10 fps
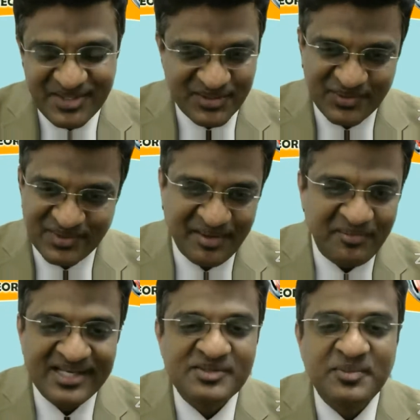So there
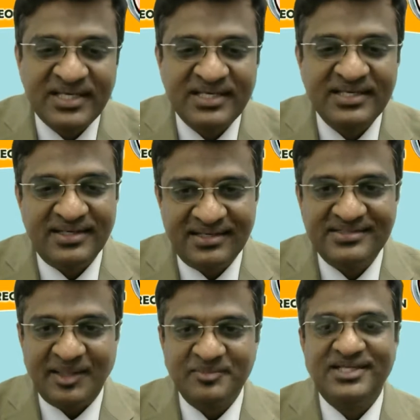must be
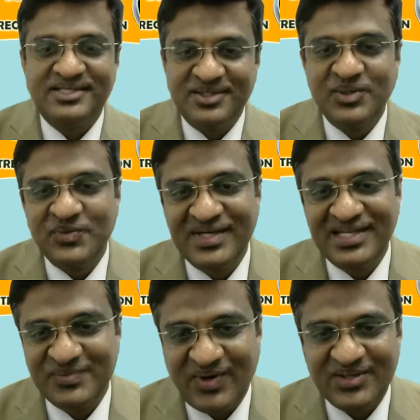something to do
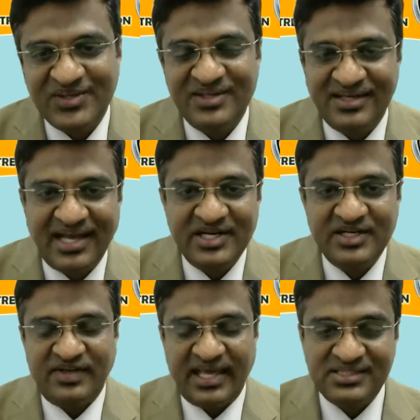with what all the kind
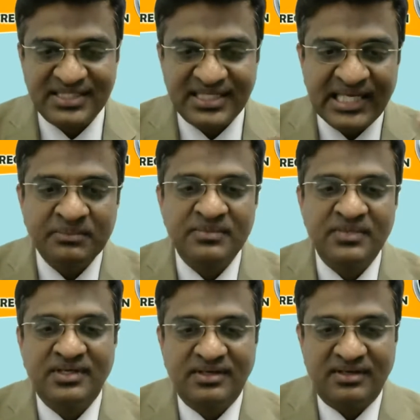of
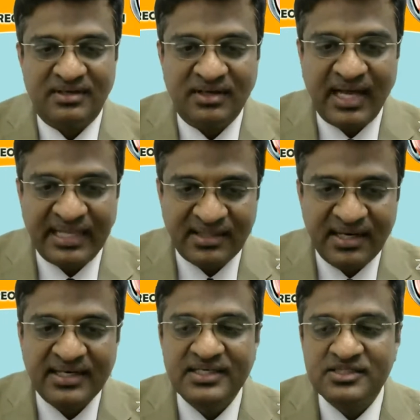extreme
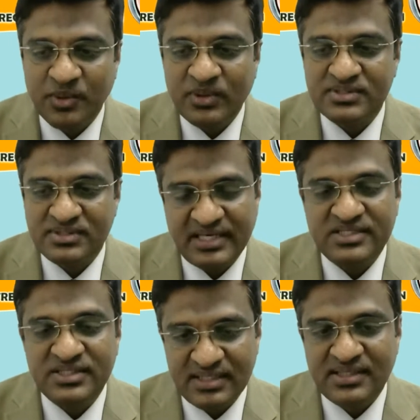athletic sports that
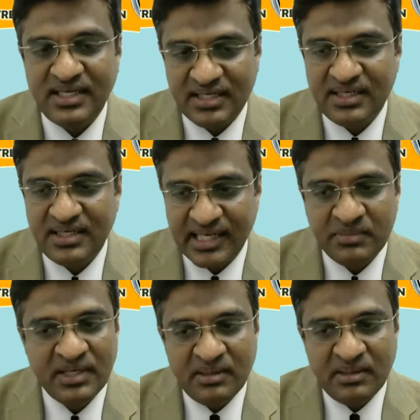she has taken it
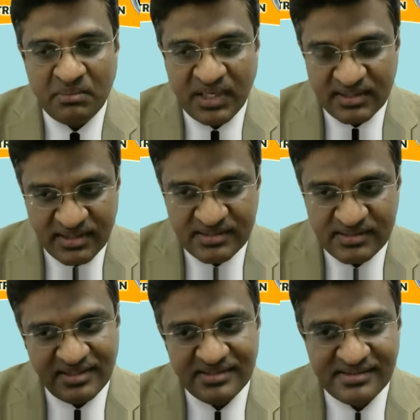up. But
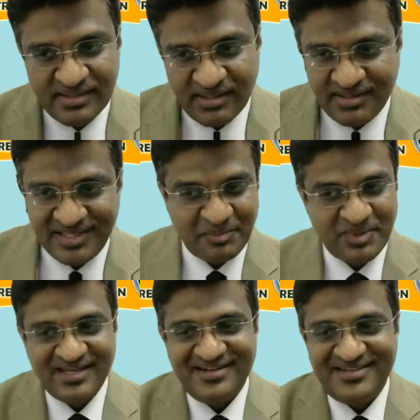this is a
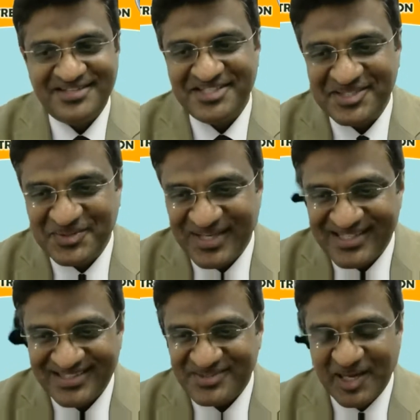typical research
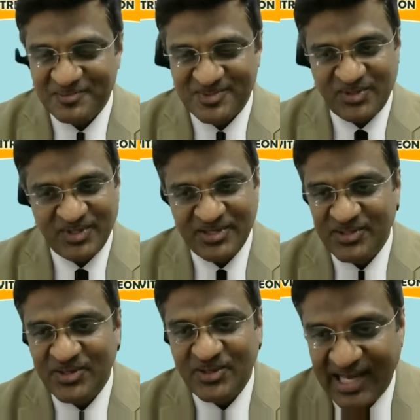question. So I'm sorry, I
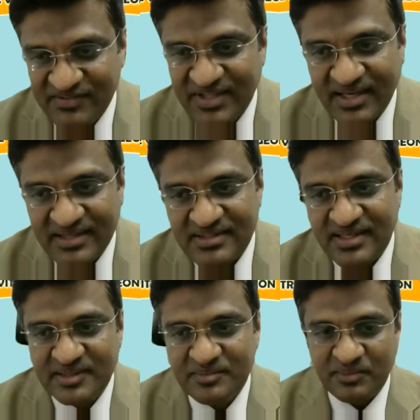do not have the
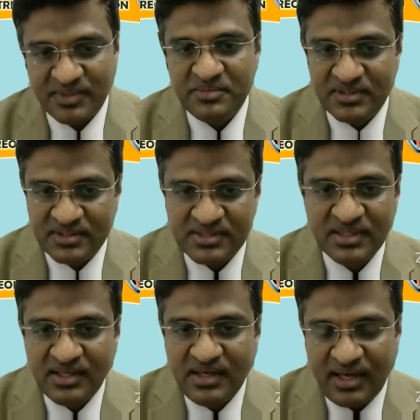answer at the moment because